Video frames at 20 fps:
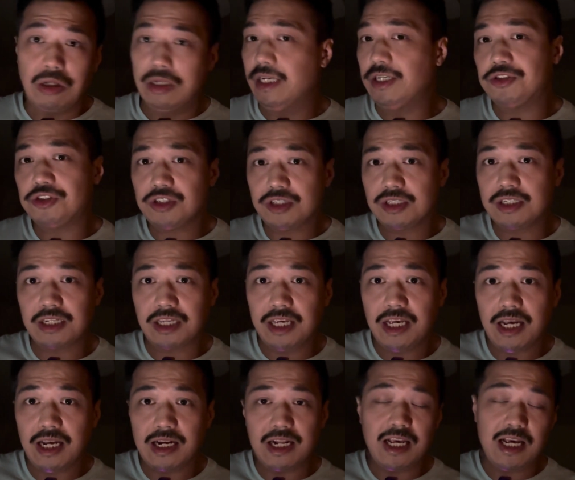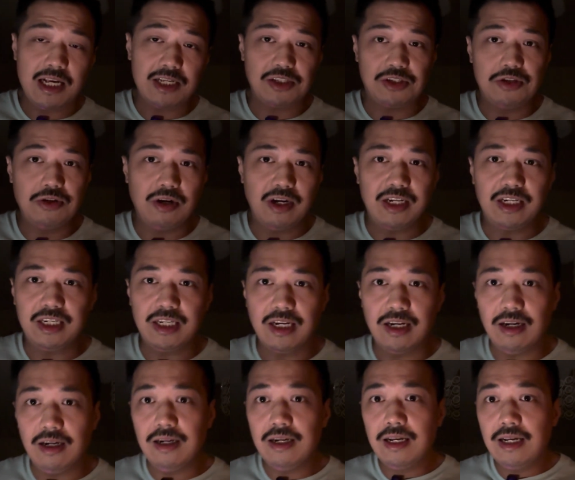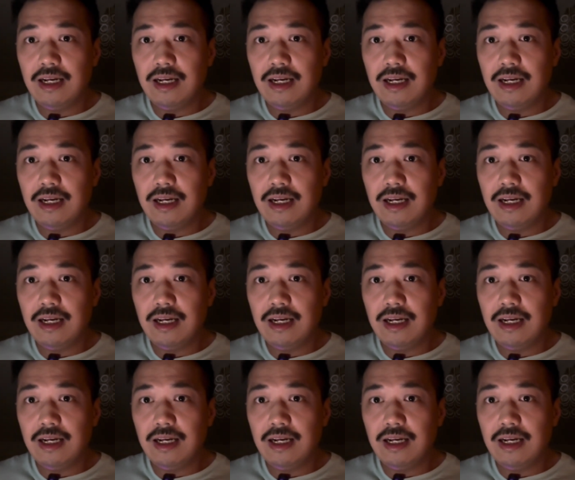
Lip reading: He's just a kid. He has no idea